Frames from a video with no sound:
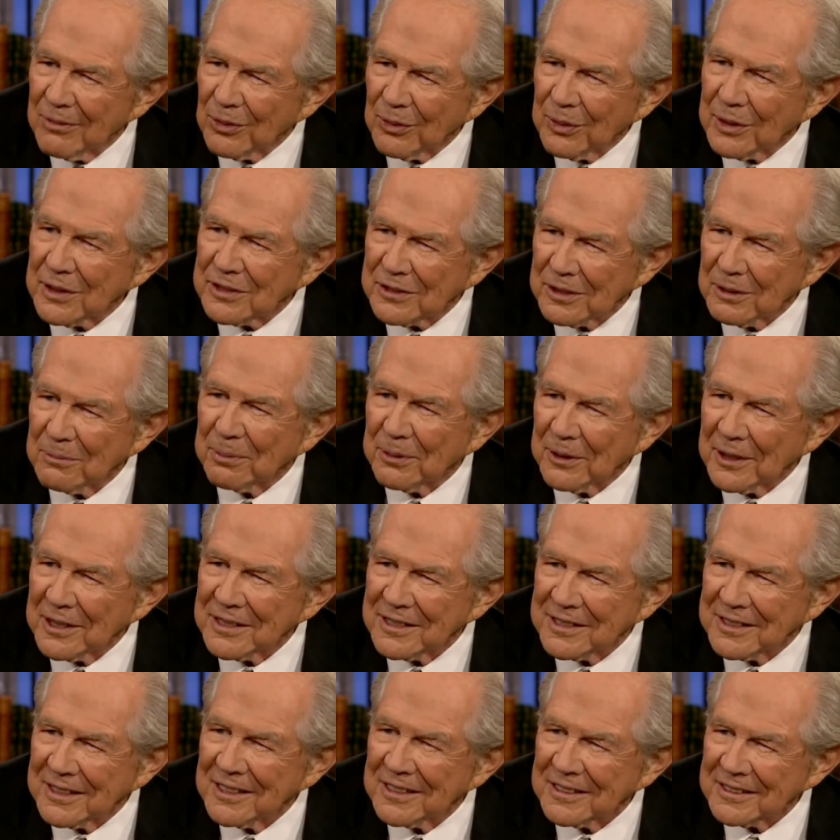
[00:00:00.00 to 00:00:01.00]
and went
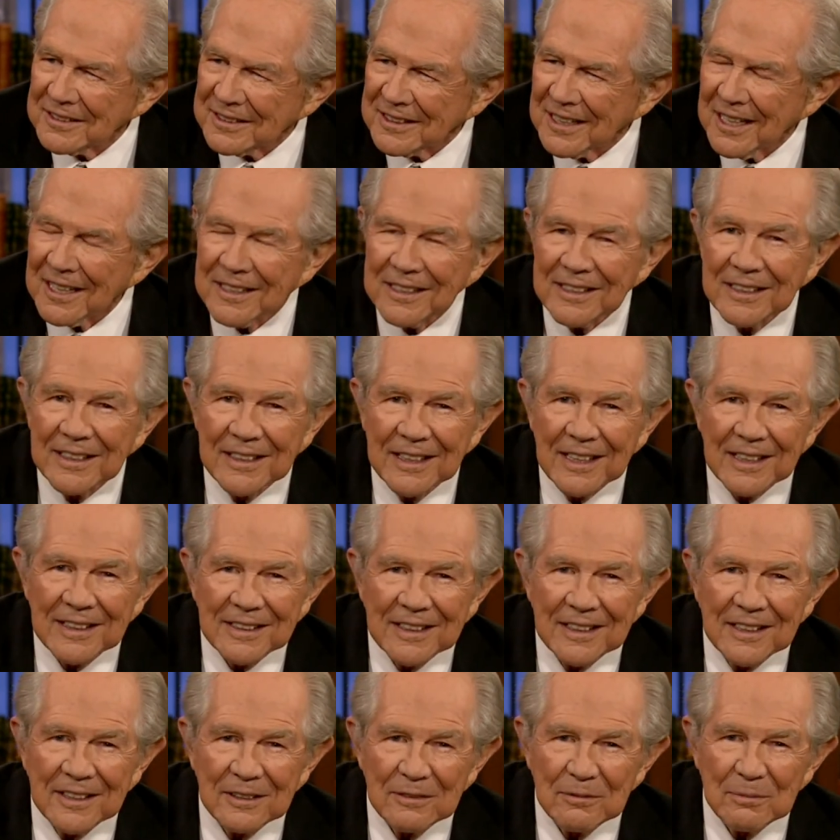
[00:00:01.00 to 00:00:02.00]
someplace else. God isn't that
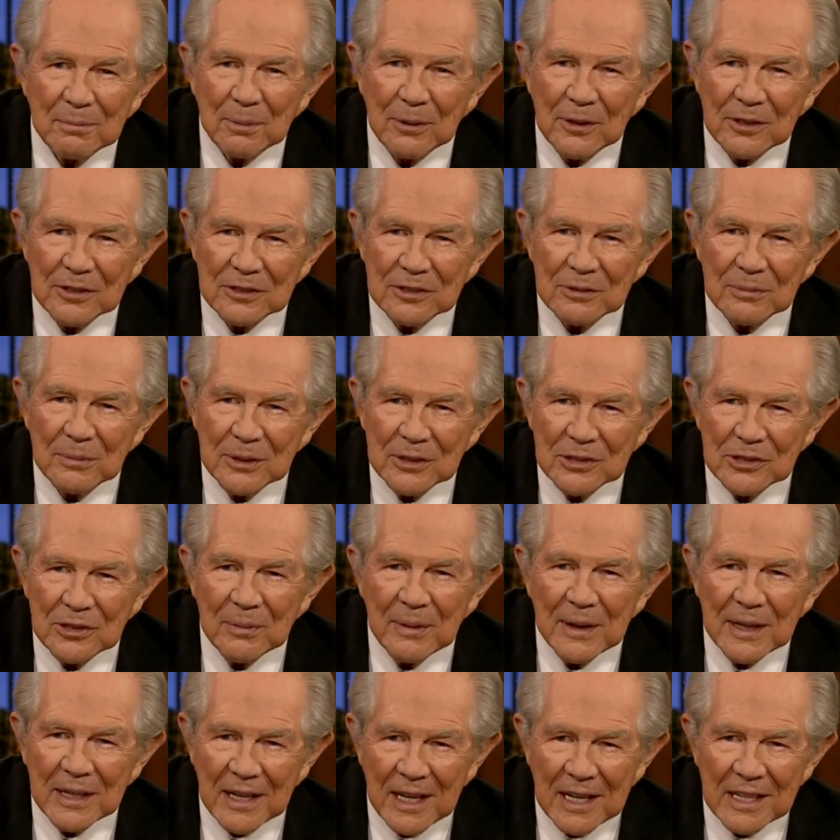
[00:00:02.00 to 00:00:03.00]
kind of person. But you
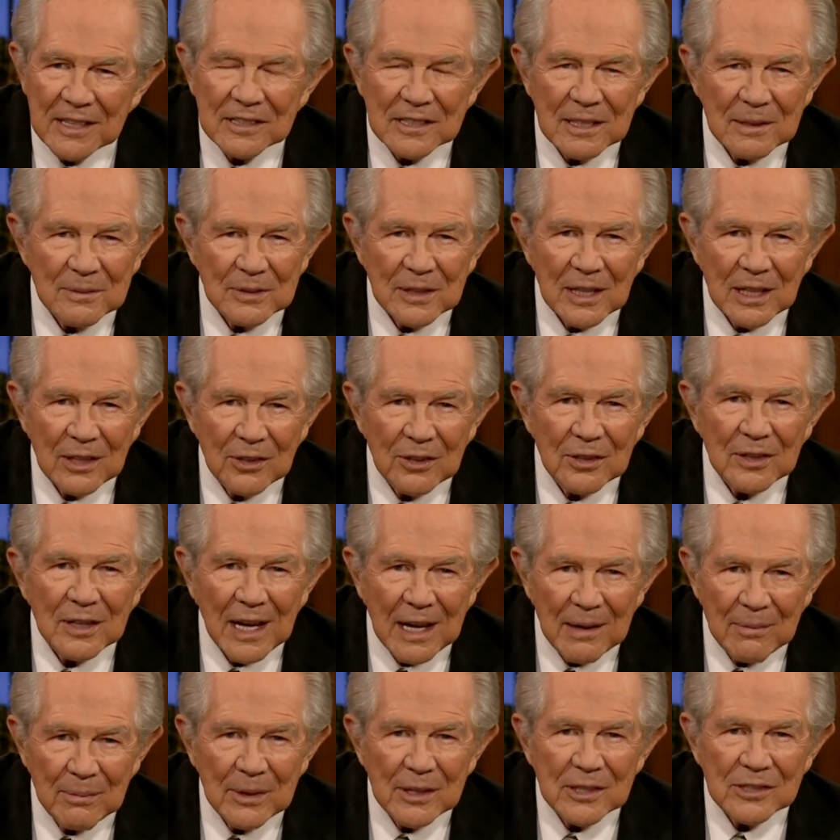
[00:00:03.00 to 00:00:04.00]
might ask Him, say, Lord,
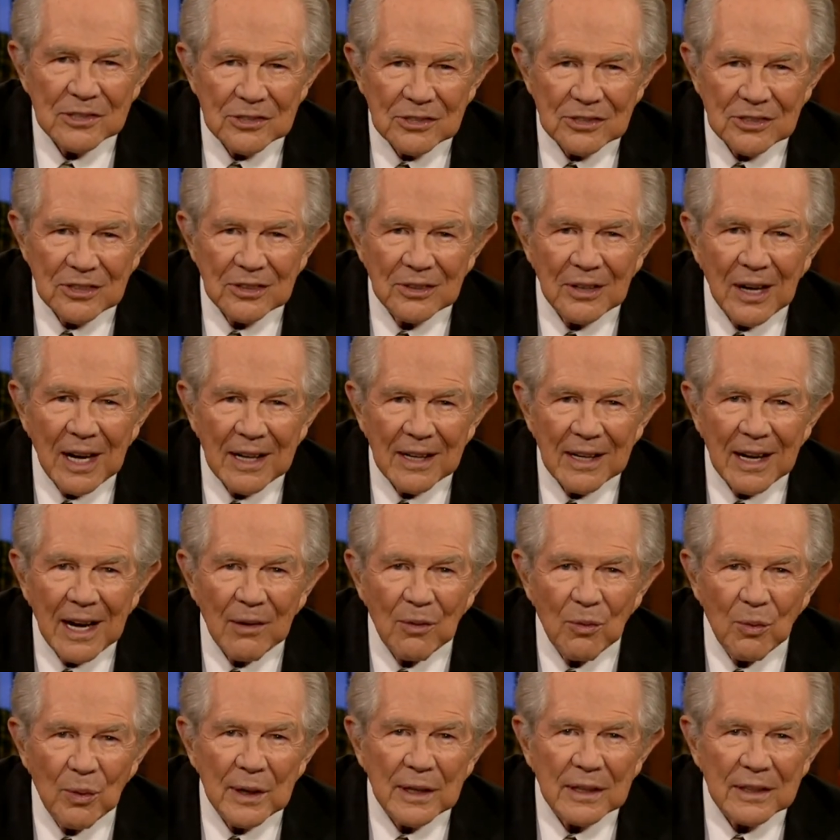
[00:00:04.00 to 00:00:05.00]
I missed you. I, I
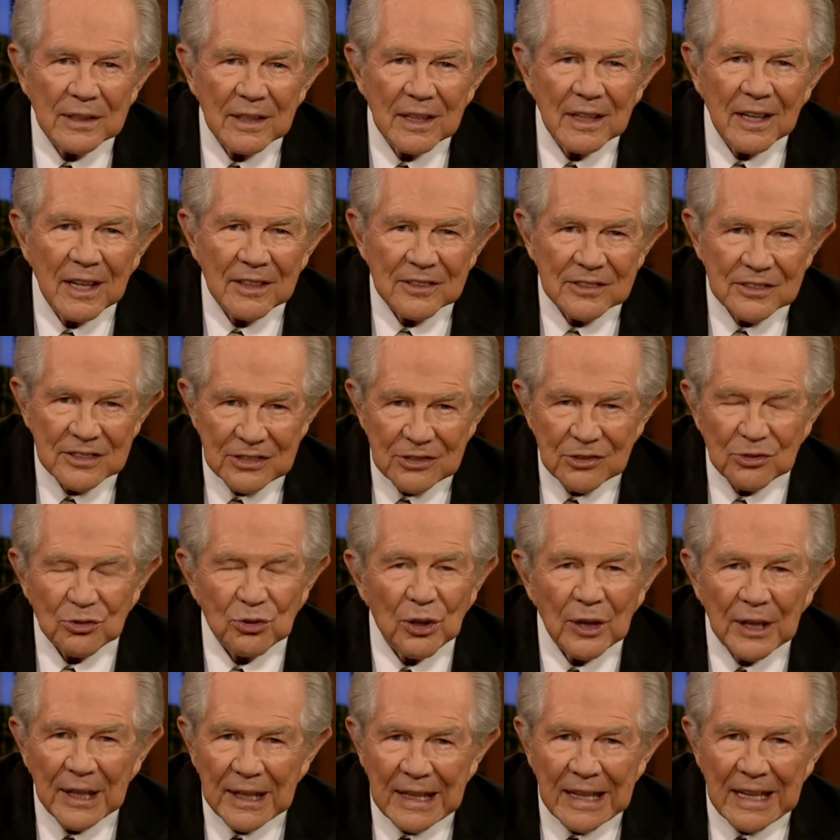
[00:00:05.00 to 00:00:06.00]
went
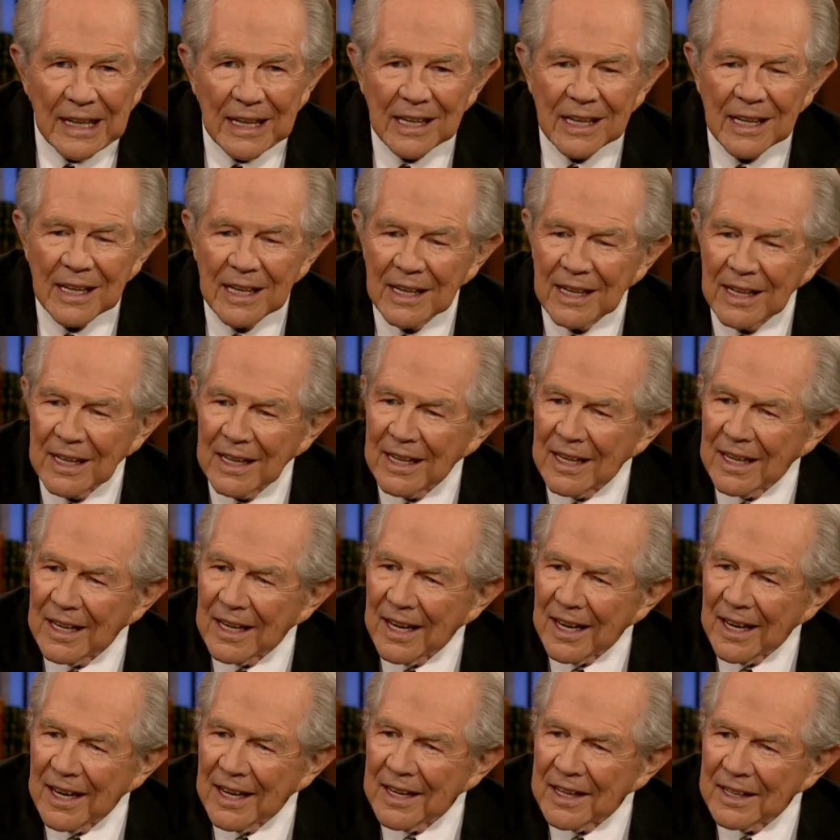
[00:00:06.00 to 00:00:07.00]
astray,
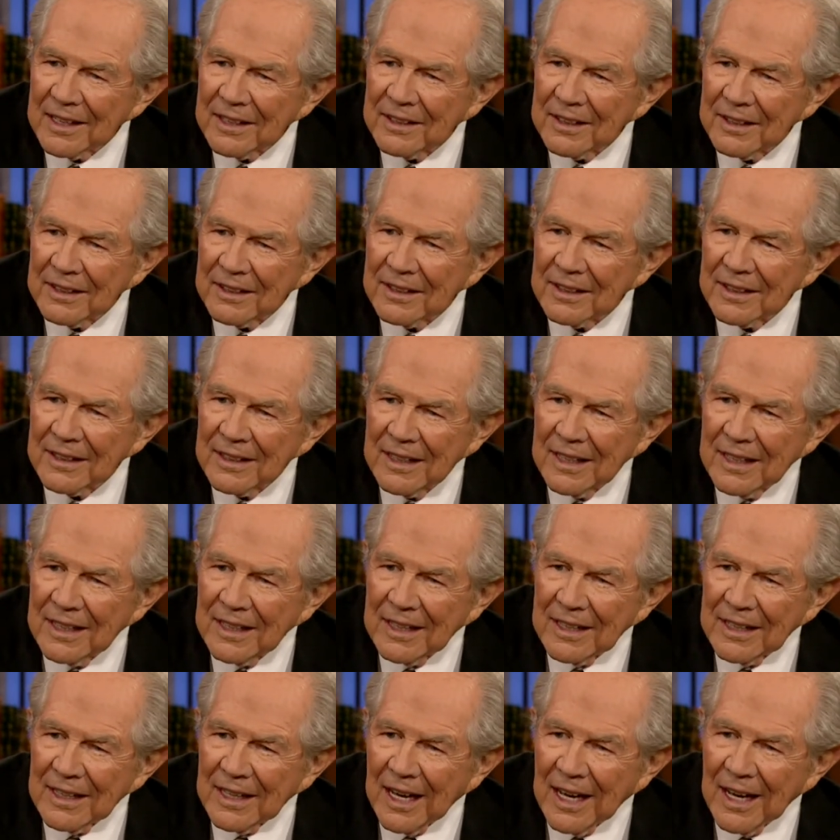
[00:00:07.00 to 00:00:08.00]
and uh,
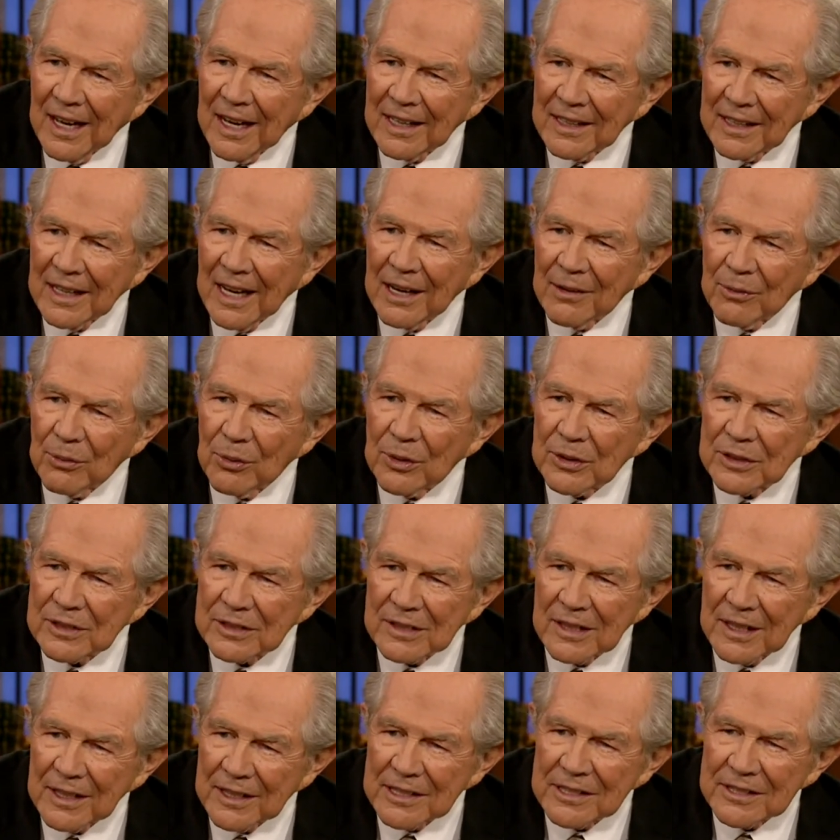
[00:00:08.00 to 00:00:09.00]
I, I
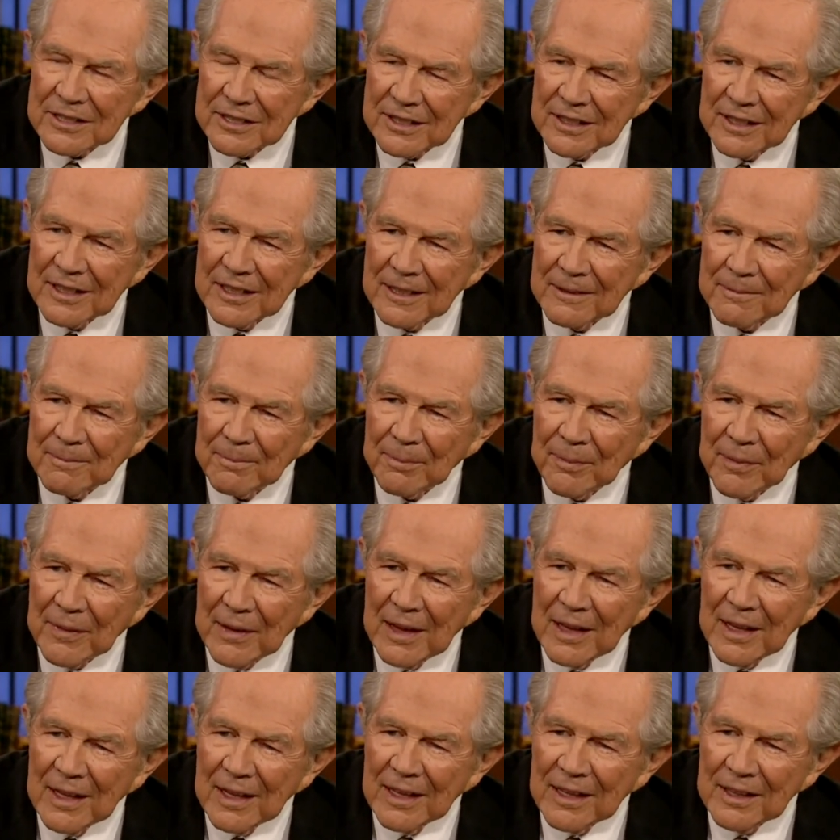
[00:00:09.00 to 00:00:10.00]
wasn't listening.
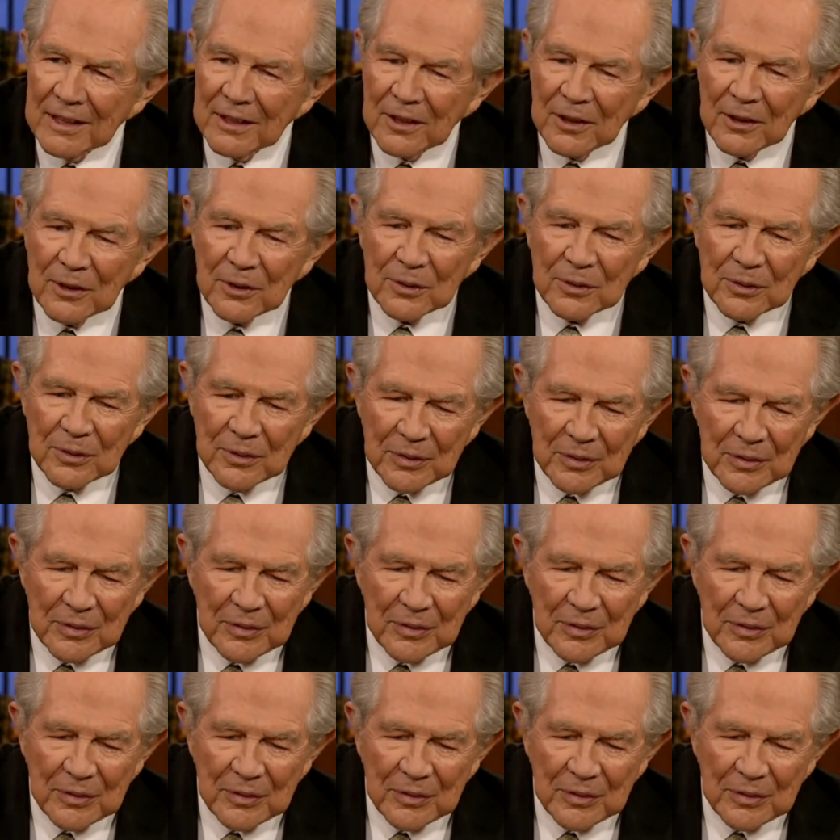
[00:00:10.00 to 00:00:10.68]
You know,